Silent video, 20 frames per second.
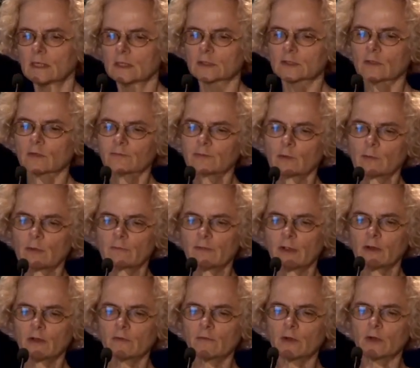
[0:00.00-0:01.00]
So from a
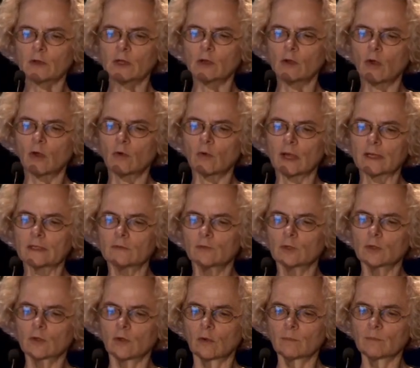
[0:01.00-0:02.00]
very, very low, and if
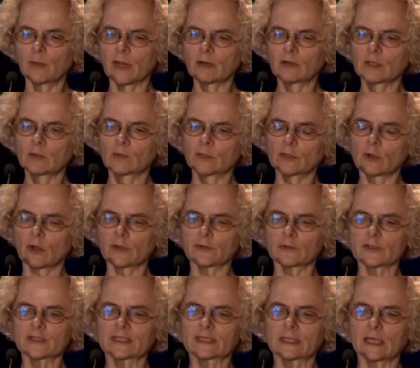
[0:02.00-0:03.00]
you compare it with
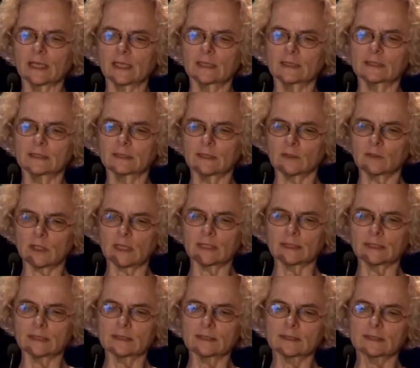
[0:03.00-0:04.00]
other states in the
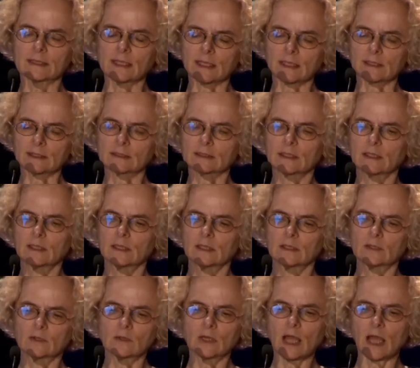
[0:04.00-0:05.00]
United States,
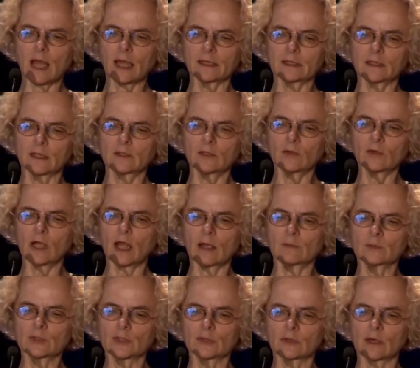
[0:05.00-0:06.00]
you had New
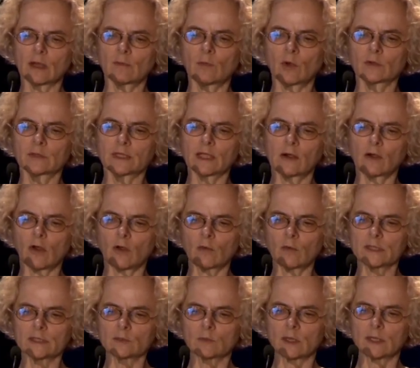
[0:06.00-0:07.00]
Hampshire among the
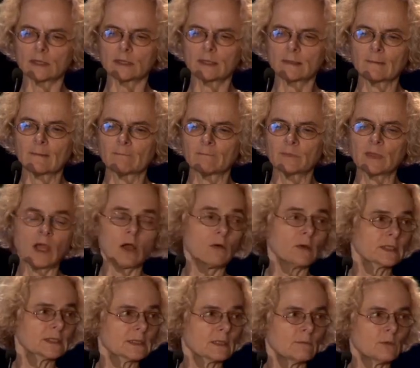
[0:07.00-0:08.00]
lowest one.
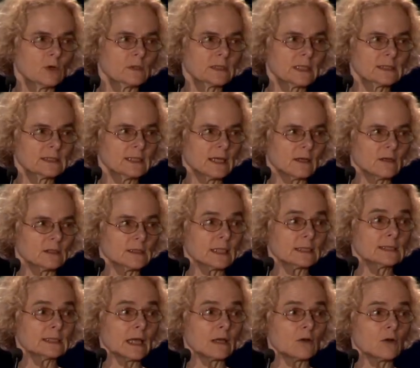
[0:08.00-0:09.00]
Now it's among the
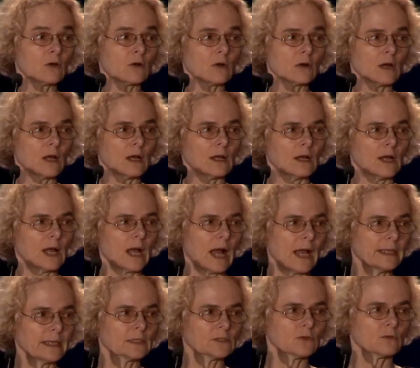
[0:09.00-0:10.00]
second
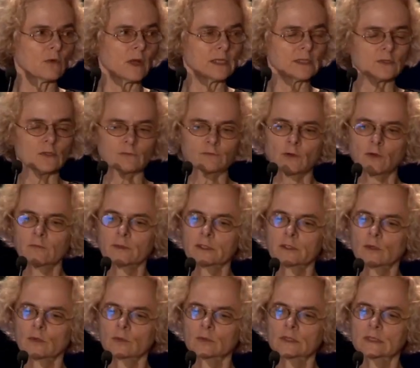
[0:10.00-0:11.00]
highest rates of
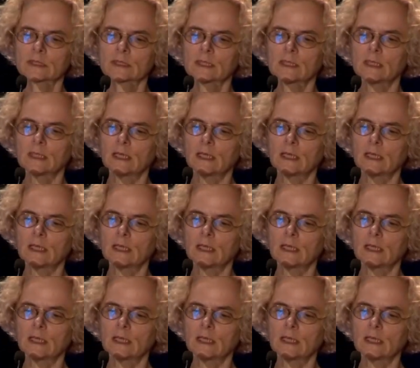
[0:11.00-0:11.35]
overdose.